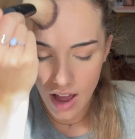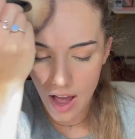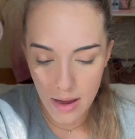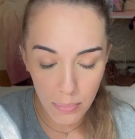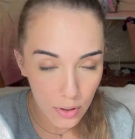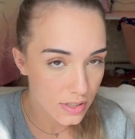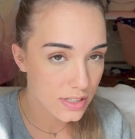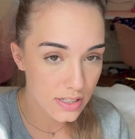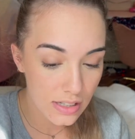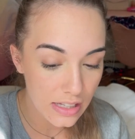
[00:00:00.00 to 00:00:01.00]
I
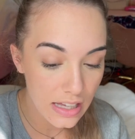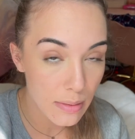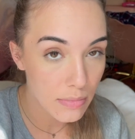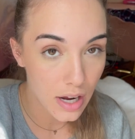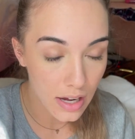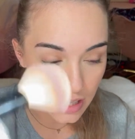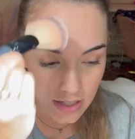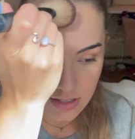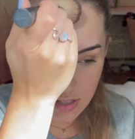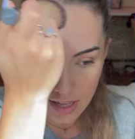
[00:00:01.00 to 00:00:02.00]
personally am not
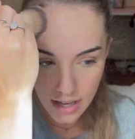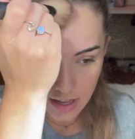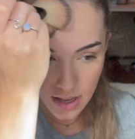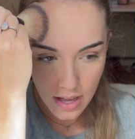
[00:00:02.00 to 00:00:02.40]
into that,